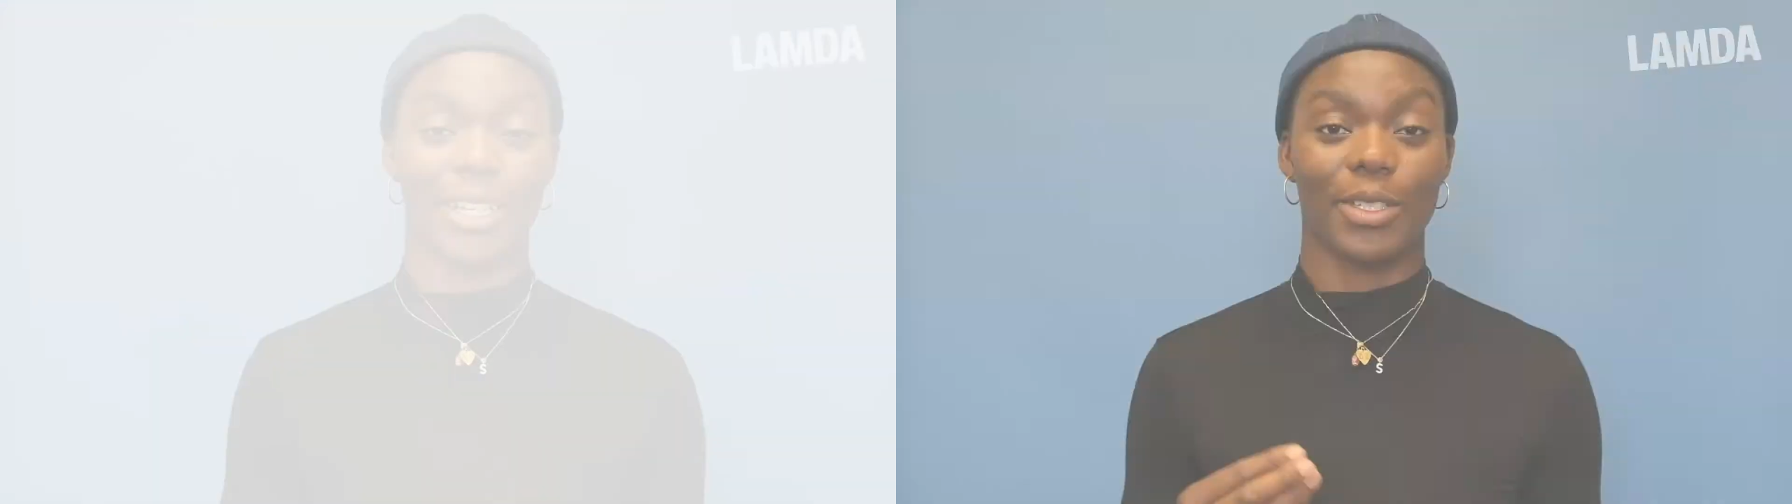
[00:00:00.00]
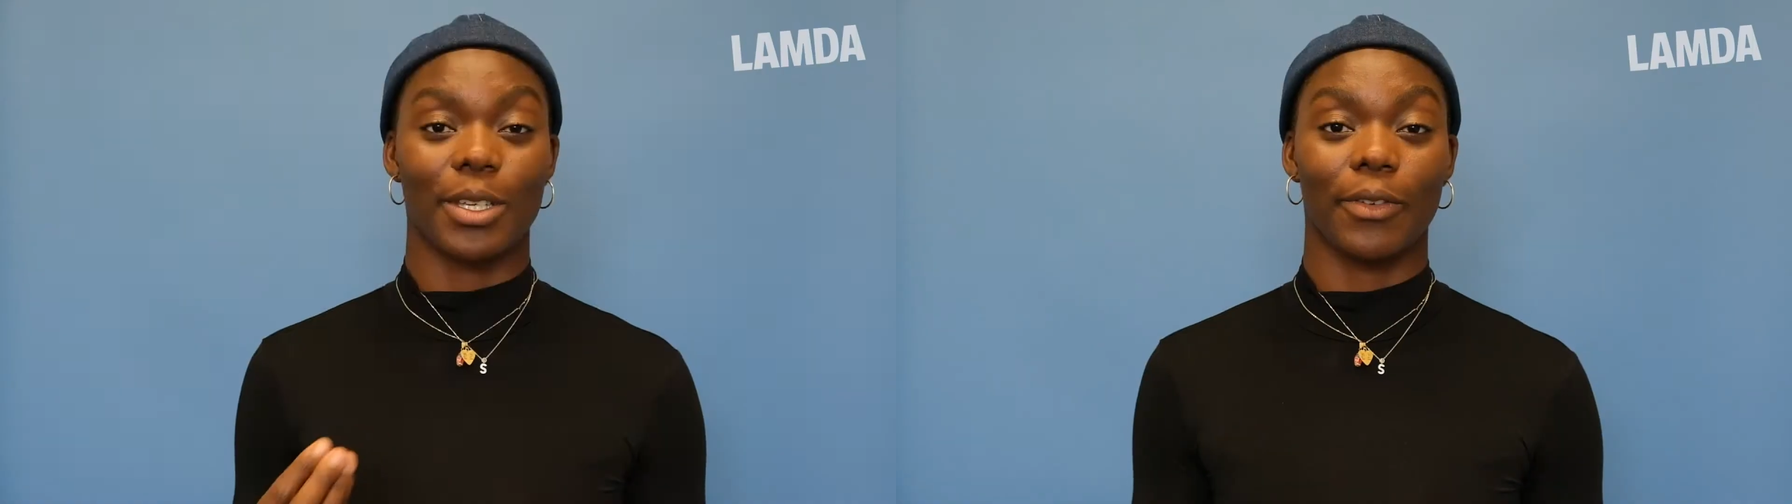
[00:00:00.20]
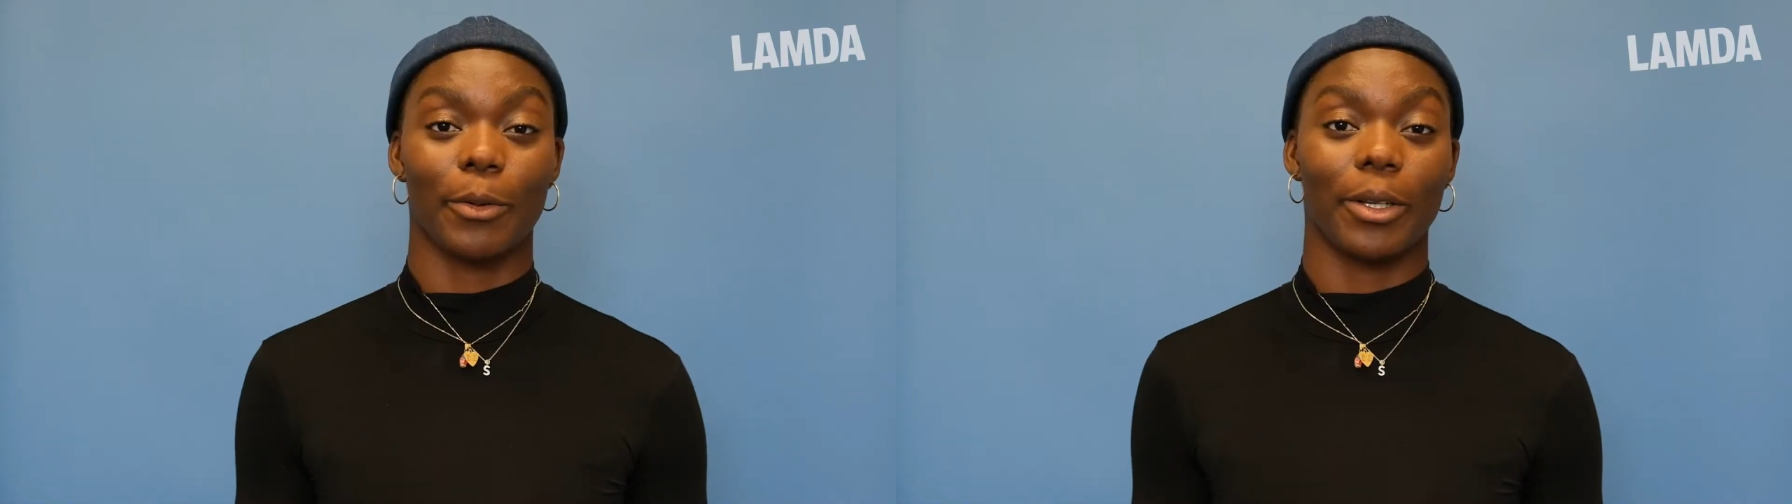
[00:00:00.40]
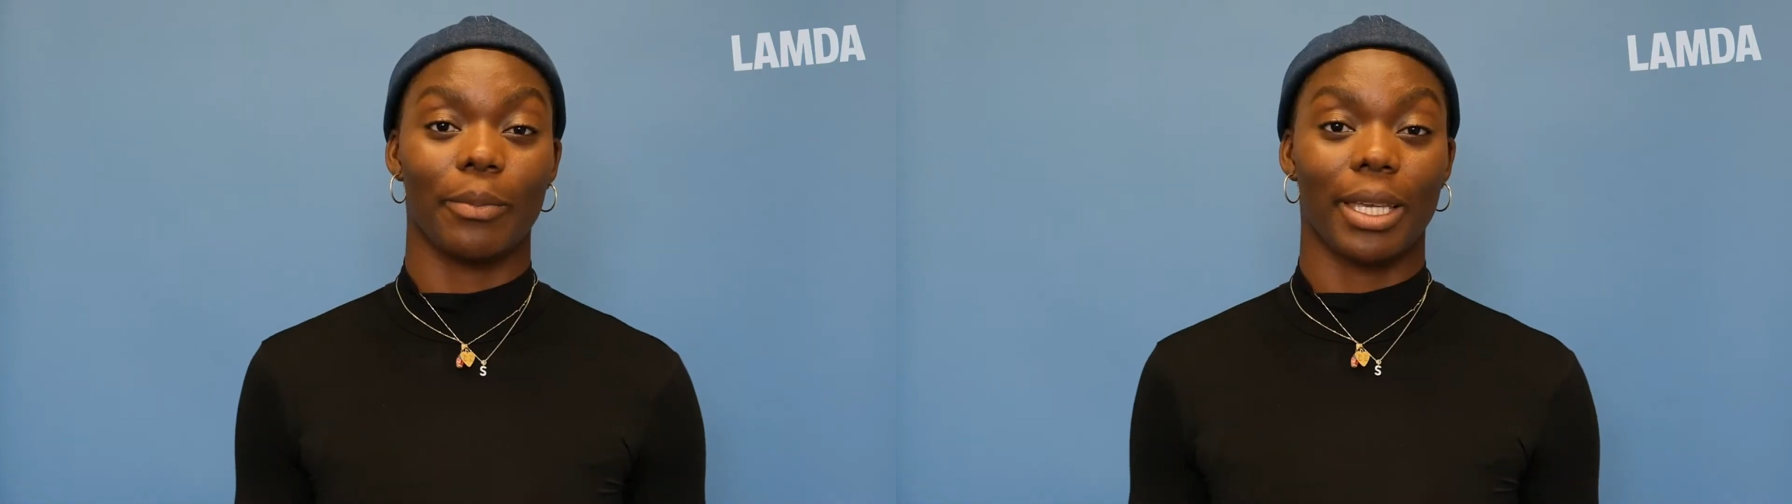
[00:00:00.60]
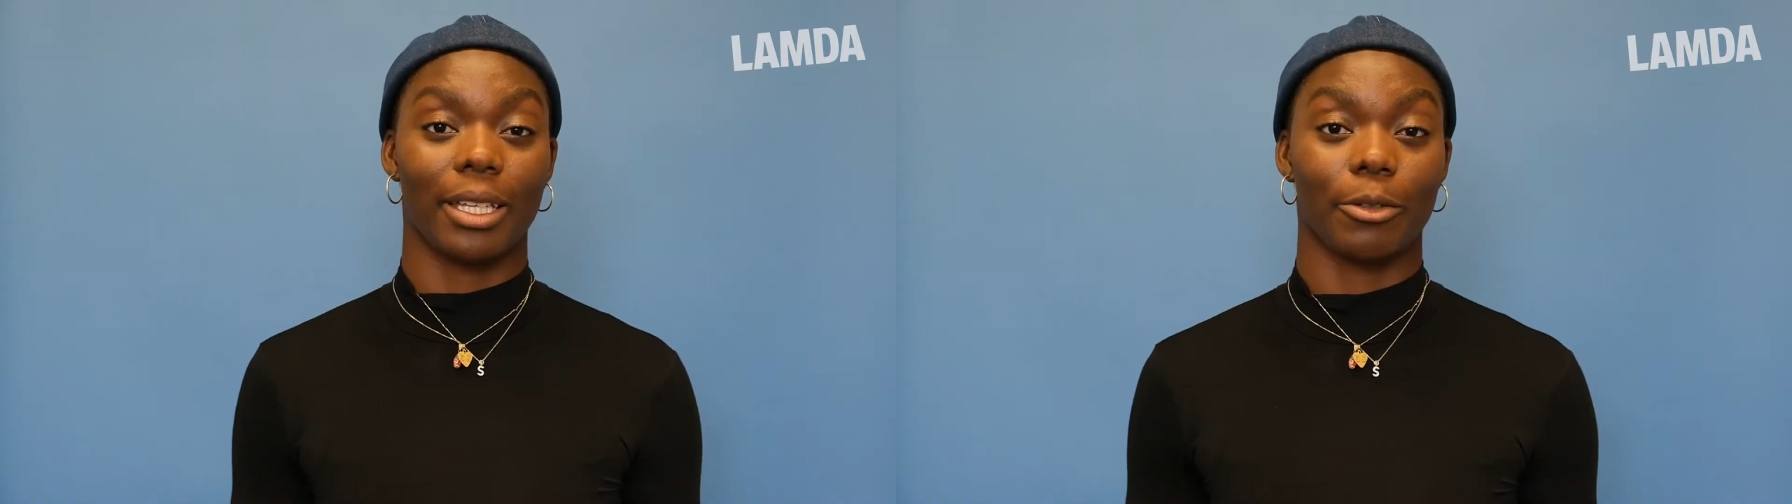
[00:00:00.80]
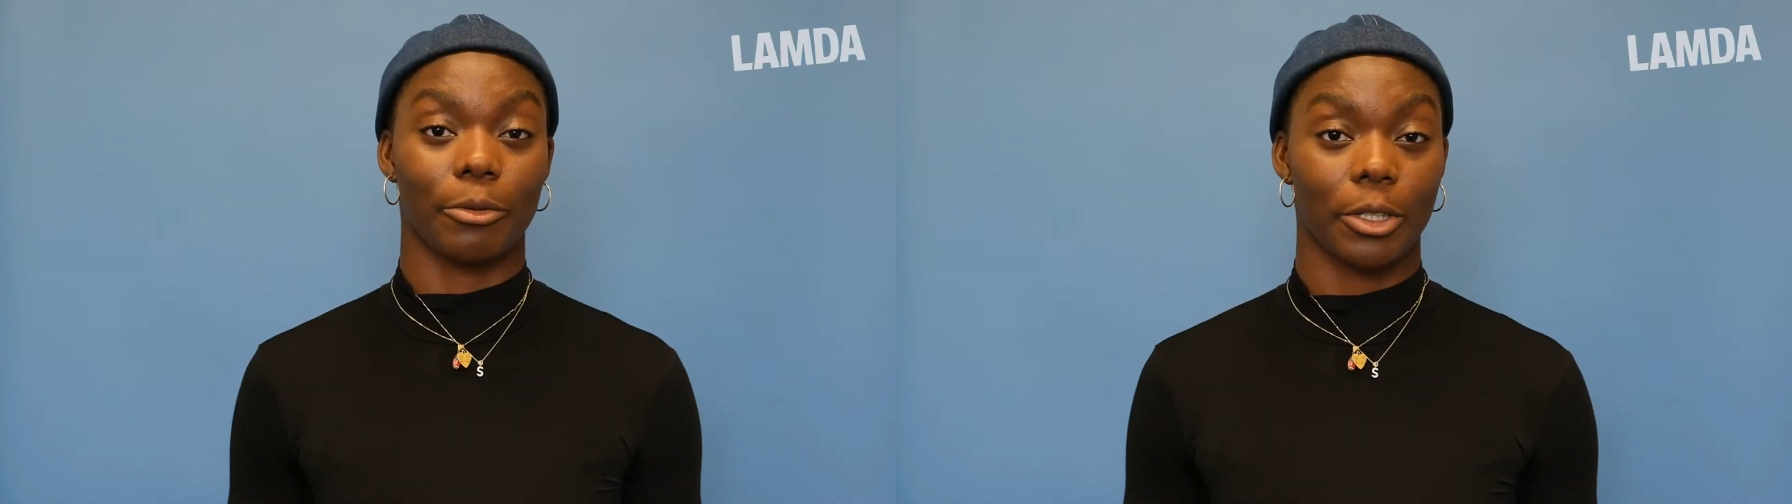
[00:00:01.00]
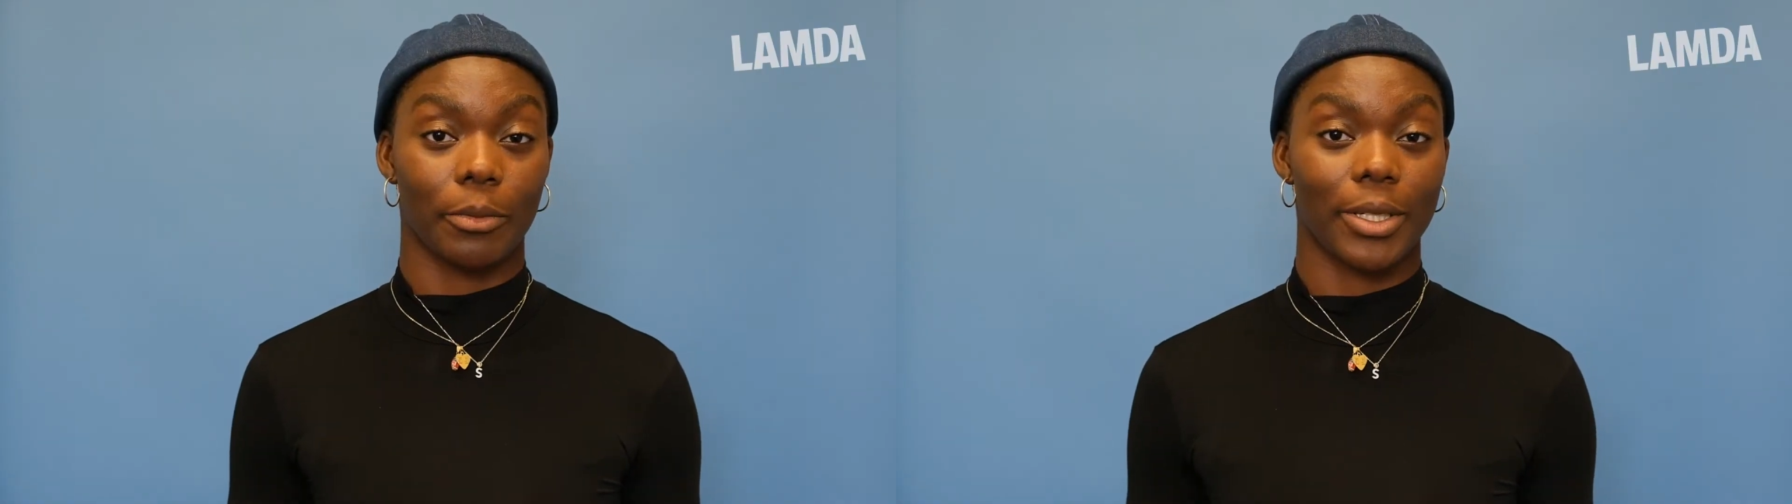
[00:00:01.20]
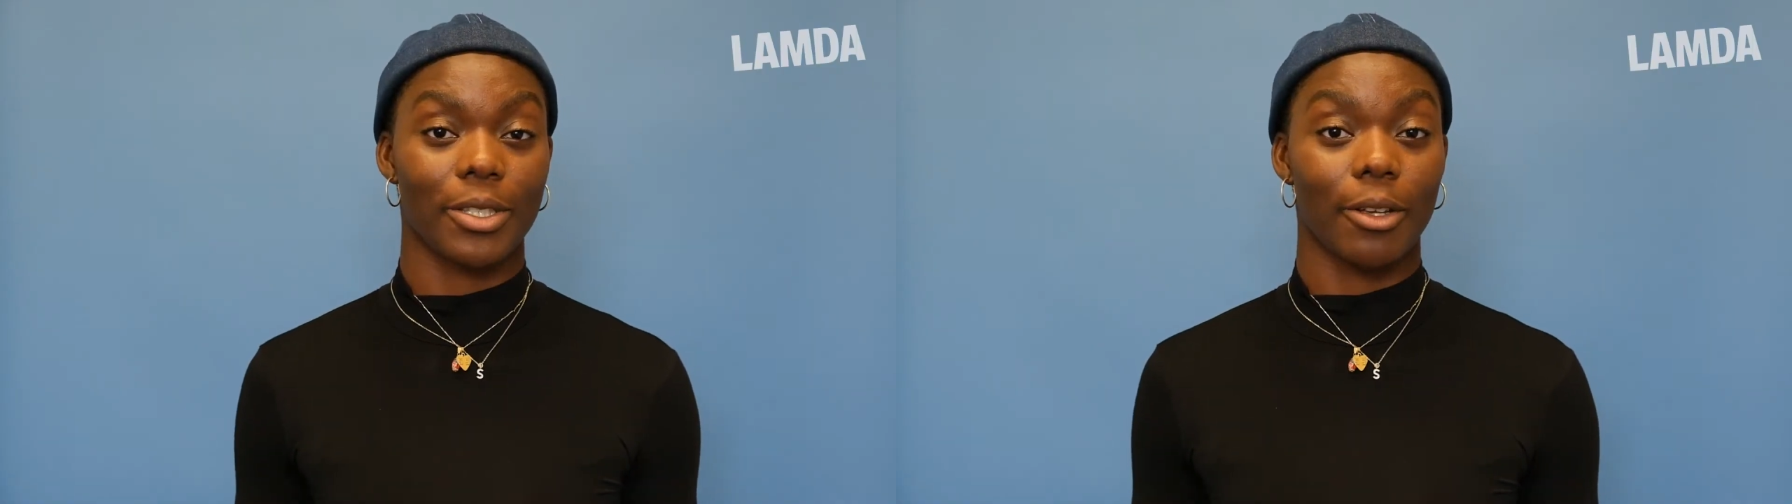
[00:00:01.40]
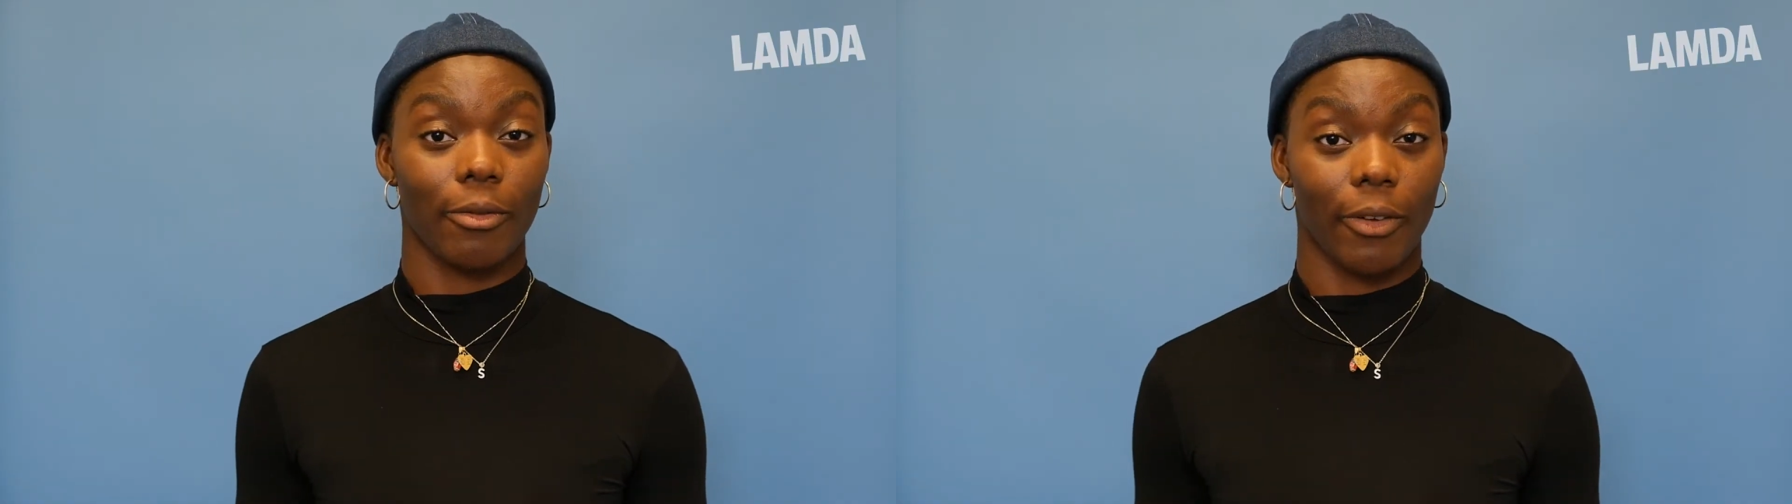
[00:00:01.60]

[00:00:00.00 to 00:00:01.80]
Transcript: So if you want to be in a room with soft